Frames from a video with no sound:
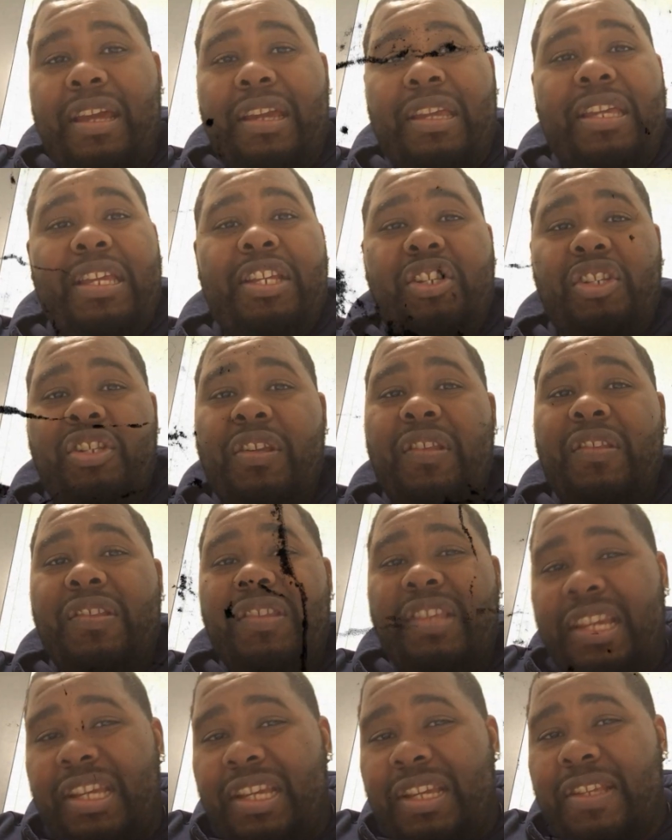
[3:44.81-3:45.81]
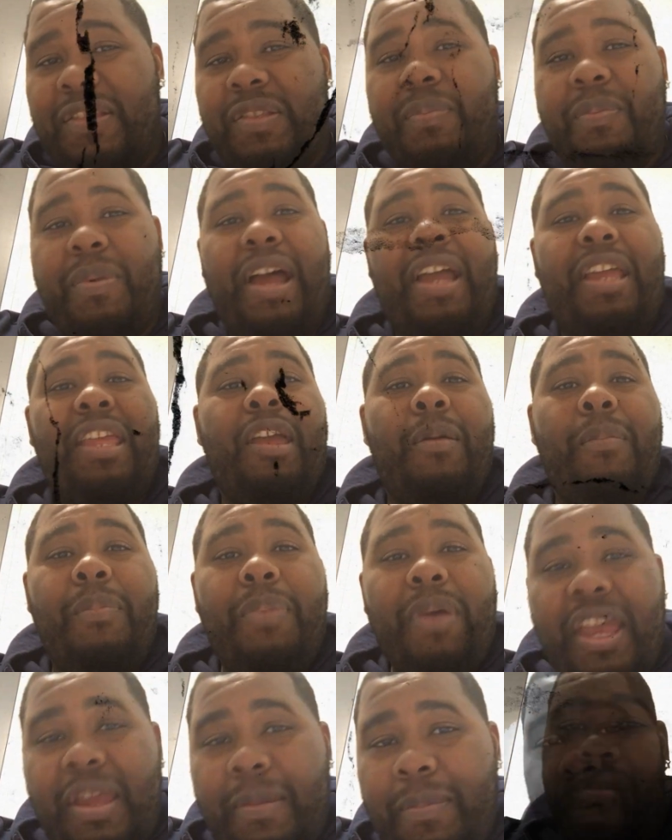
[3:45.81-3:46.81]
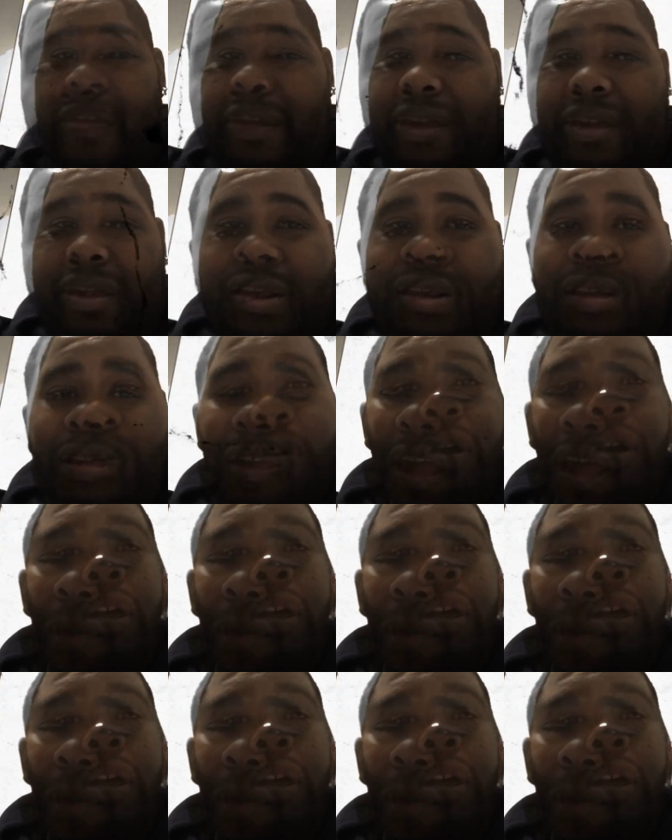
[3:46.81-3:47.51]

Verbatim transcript: get your tickets, buy your pay-per-view. How